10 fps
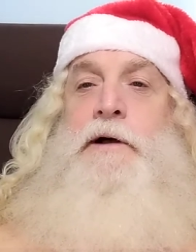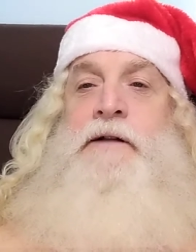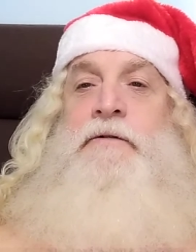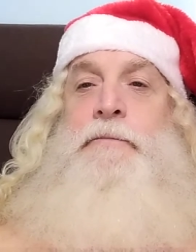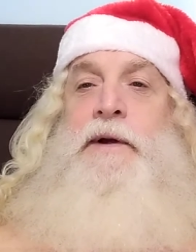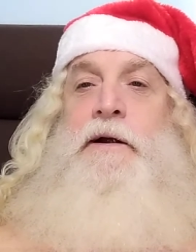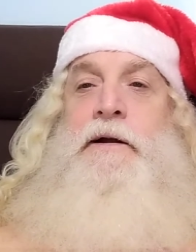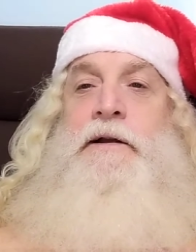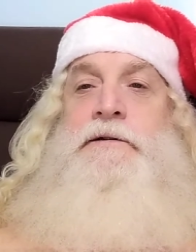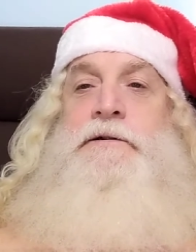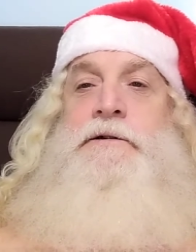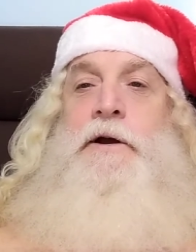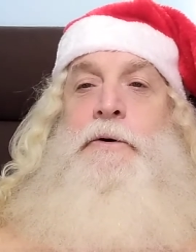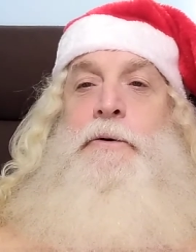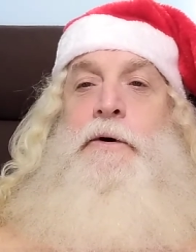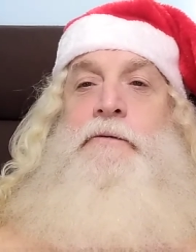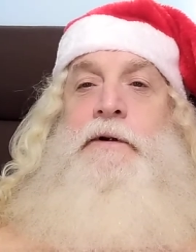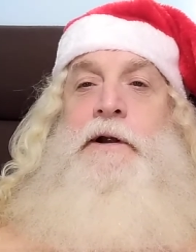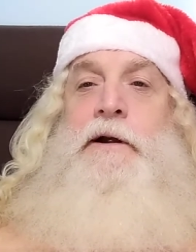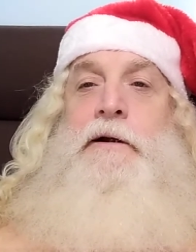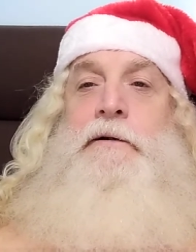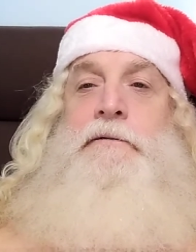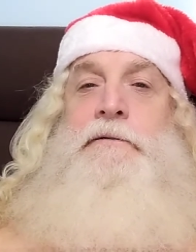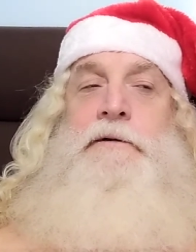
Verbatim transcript: lot of Americans Joe over here.